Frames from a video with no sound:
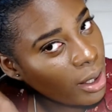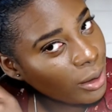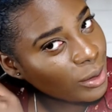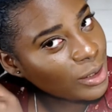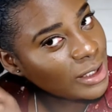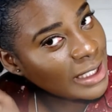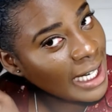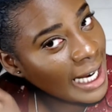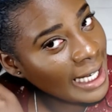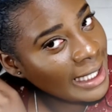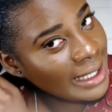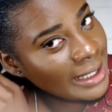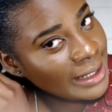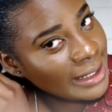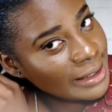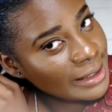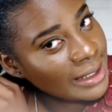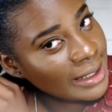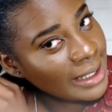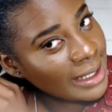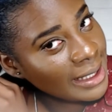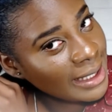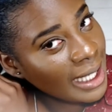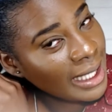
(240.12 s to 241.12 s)

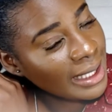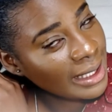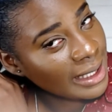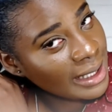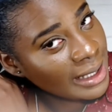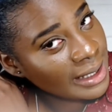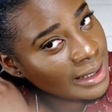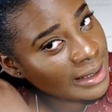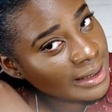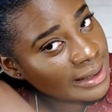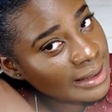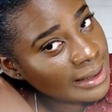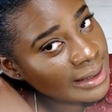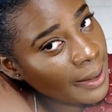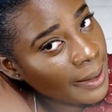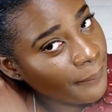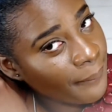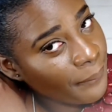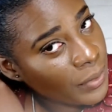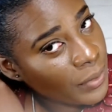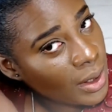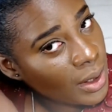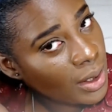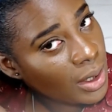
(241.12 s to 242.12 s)
challenging that is.
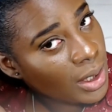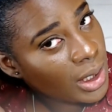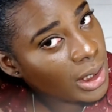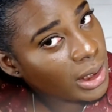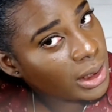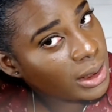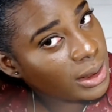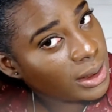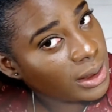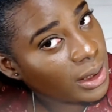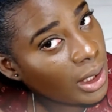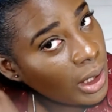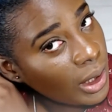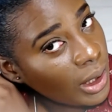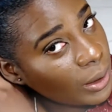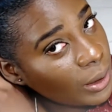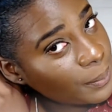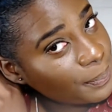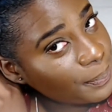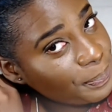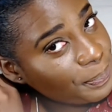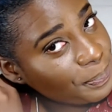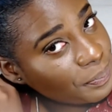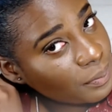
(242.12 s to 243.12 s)
So
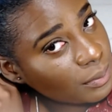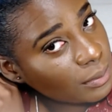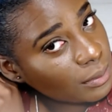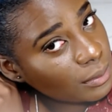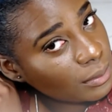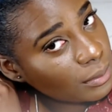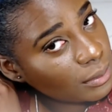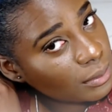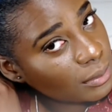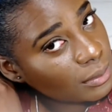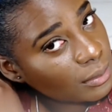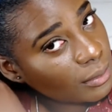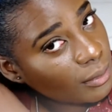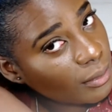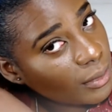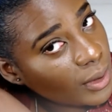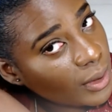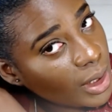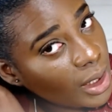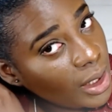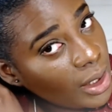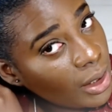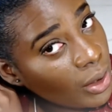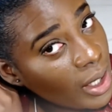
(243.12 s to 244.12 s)

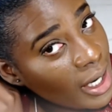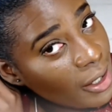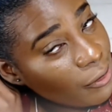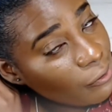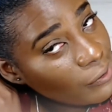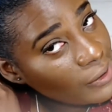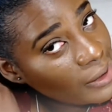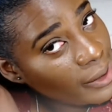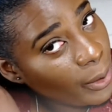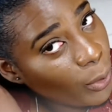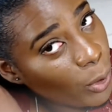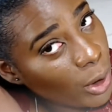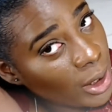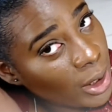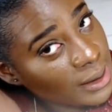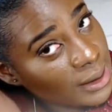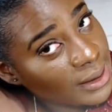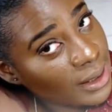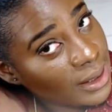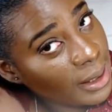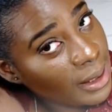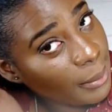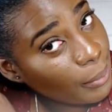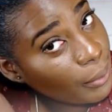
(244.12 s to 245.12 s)
you know, I really want
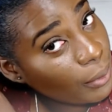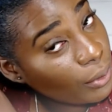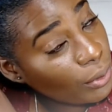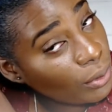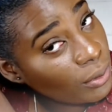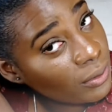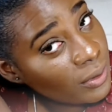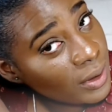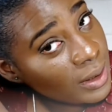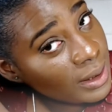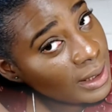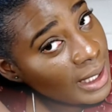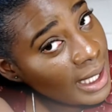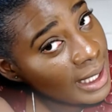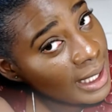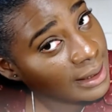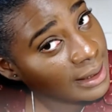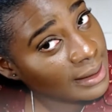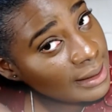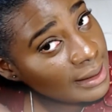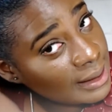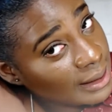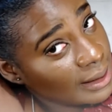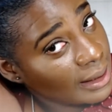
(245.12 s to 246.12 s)
to improve on
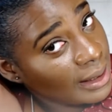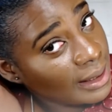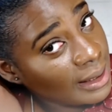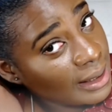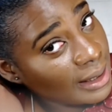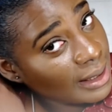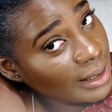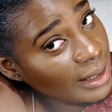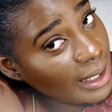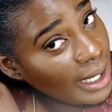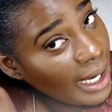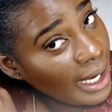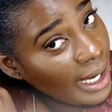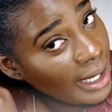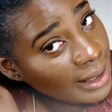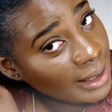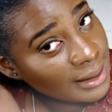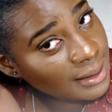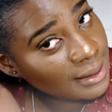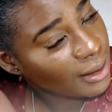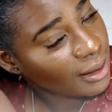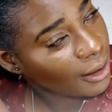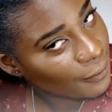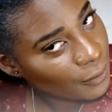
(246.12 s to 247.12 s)
that,
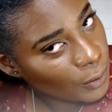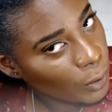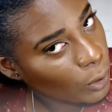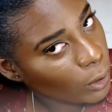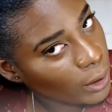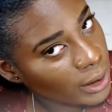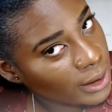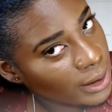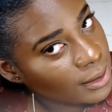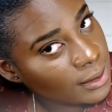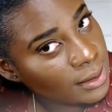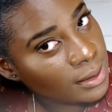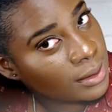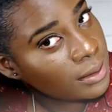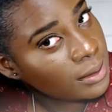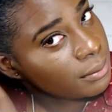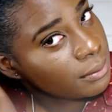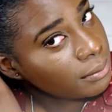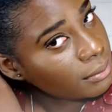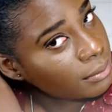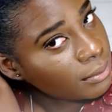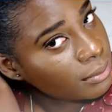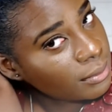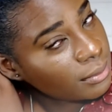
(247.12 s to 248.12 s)
and of course
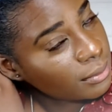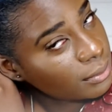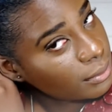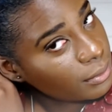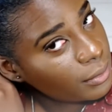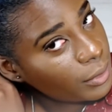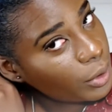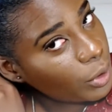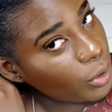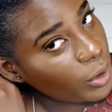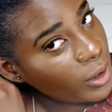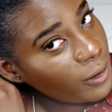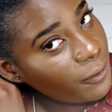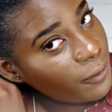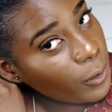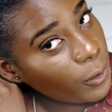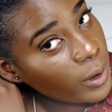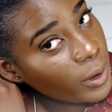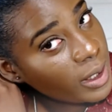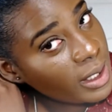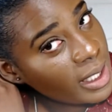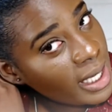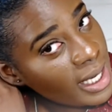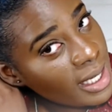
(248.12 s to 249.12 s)

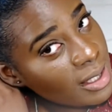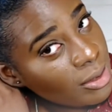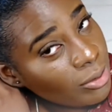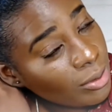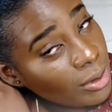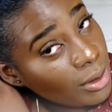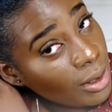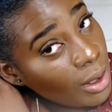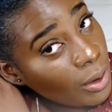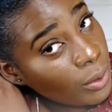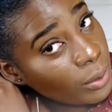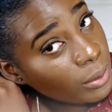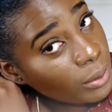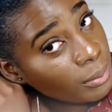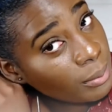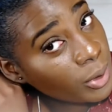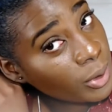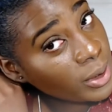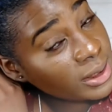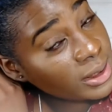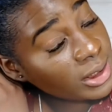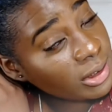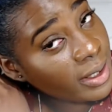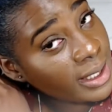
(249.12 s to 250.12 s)
3-4 days without
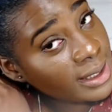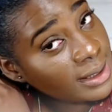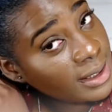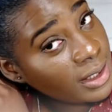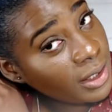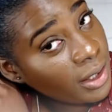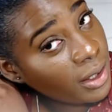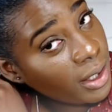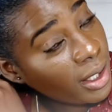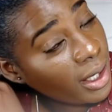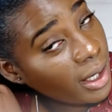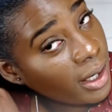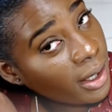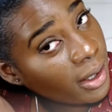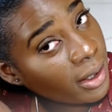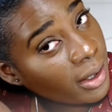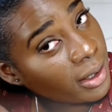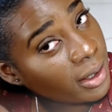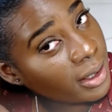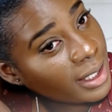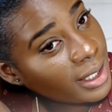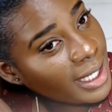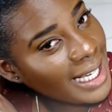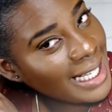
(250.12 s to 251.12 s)
moisturizing your
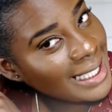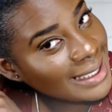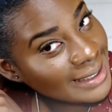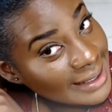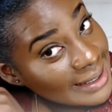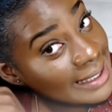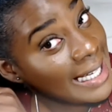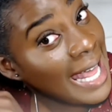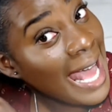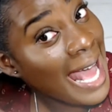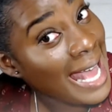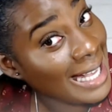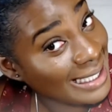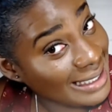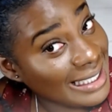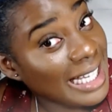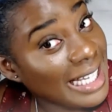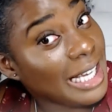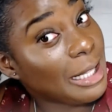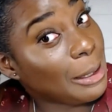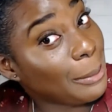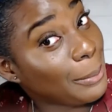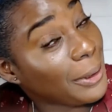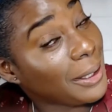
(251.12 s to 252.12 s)
hair is not
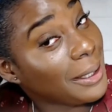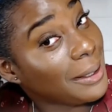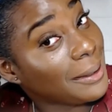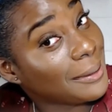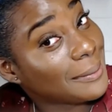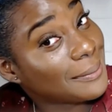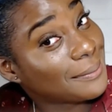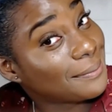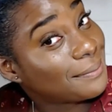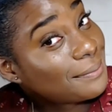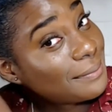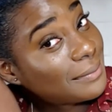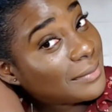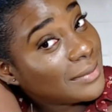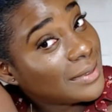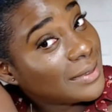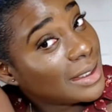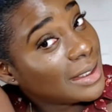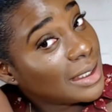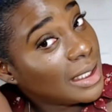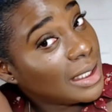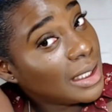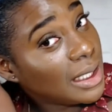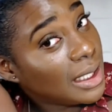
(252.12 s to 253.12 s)
helping.
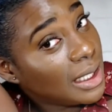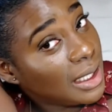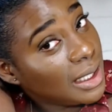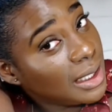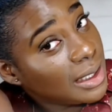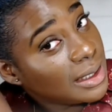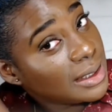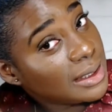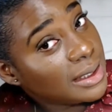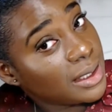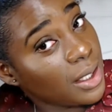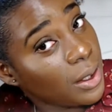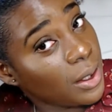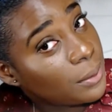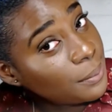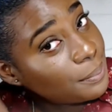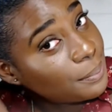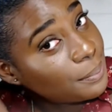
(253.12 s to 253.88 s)
So